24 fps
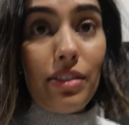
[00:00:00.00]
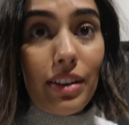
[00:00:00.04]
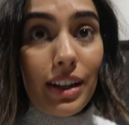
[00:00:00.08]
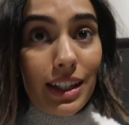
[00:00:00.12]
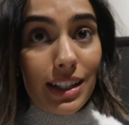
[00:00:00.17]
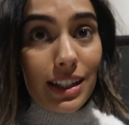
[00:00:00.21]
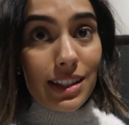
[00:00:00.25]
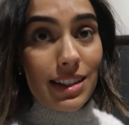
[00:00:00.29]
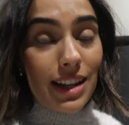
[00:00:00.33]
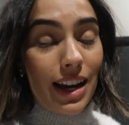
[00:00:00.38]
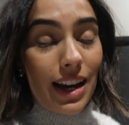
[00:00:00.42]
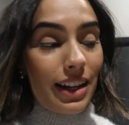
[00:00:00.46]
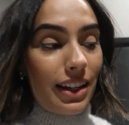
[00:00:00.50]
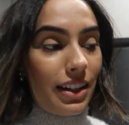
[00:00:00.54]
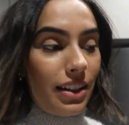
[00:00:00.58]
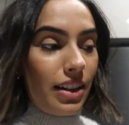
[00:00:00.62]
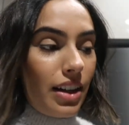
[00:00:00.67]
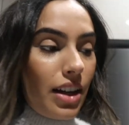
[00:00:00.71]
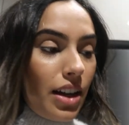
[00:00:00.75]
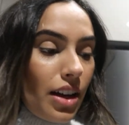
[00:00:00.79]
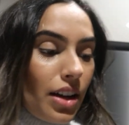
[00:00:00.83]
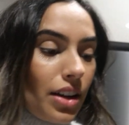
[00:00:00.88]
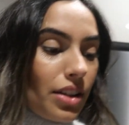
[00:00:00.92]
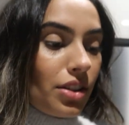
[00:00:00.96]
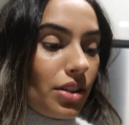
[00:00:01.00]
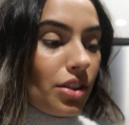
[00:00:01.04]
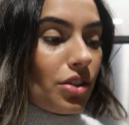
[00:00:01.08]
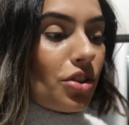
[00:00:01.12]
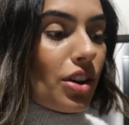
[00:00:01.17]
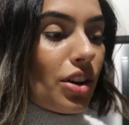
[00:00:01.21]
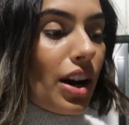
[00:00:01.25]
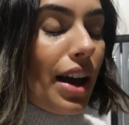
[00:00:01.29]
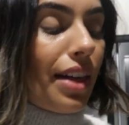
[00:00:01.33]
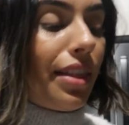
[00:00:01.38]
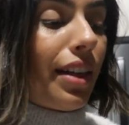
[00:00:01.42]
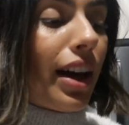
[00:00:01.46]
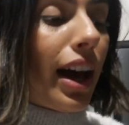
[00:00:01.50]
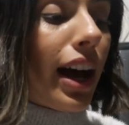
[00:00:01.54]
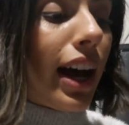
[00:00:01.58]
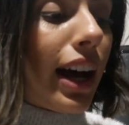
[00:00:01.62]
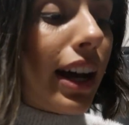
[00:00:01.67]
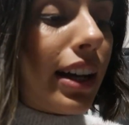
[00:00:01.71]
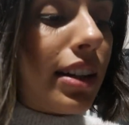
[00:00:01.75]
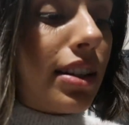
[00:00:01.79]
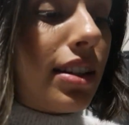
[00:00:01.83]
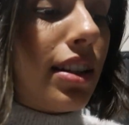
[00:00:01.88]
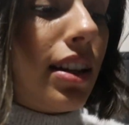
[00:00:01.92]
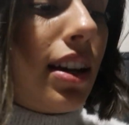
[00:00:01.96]
very excited to try
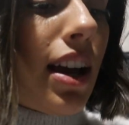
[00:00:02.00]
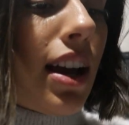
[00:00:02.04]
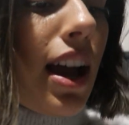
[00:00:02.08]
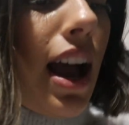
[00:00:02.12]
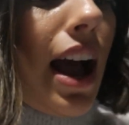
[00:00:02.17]
that.